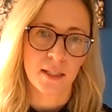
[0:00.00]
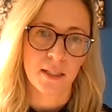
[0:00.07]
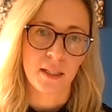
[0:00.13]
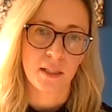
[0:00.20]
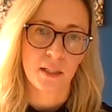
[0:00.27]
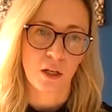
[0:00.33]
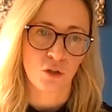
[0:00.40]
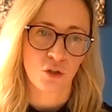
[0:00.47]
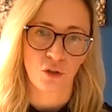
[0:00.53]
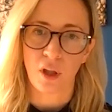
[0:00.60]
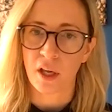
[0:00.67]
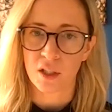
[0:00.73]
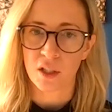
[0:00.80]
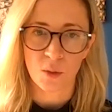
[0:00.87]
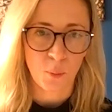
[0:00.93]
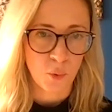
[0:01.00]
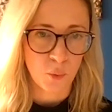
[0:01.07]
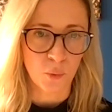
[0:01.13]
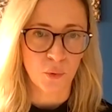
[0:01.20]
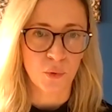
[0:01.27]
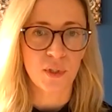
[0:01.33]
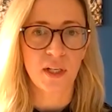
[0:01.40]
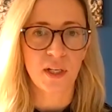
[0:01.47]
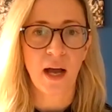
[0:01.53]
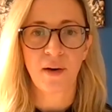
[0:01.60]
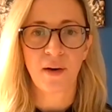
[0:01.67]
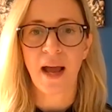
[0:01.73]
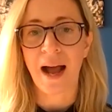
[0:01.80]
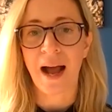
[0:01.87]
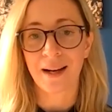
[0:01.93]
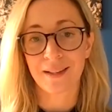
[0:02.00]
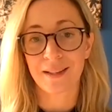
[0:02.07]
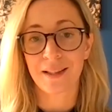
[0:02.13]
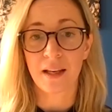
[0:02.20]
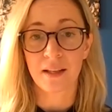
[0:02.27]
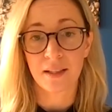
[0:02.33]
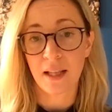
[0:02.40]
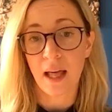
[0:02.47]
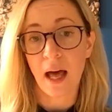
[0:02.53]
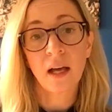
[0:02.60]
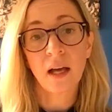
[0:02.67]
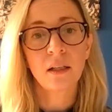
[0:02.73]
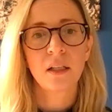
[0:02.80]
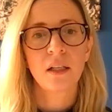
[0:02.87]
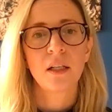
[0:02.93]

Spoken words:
decentralized pools and how to access that